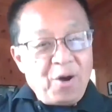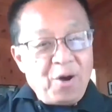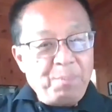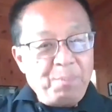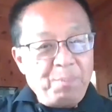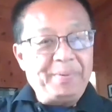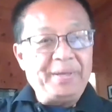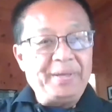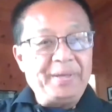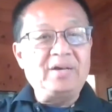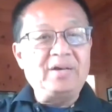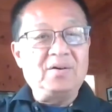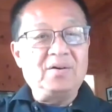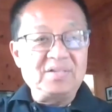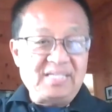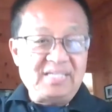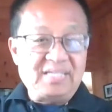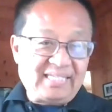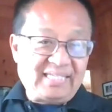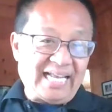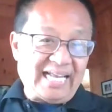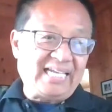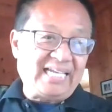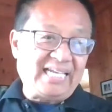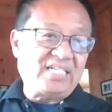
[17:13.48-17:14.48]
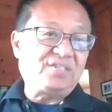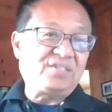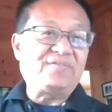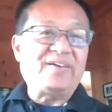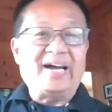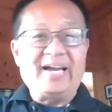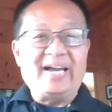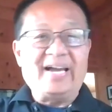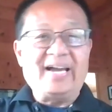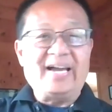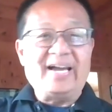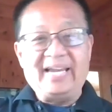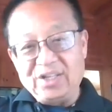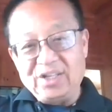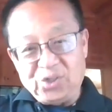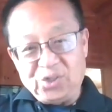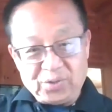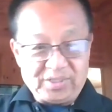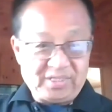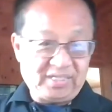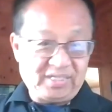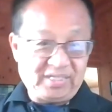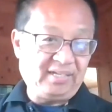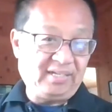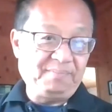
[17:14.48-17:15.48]
helping or satisfying
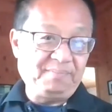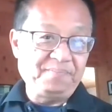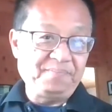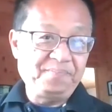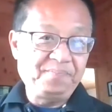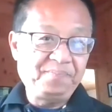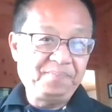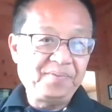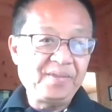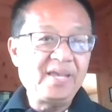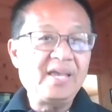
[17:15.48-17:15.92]
your team.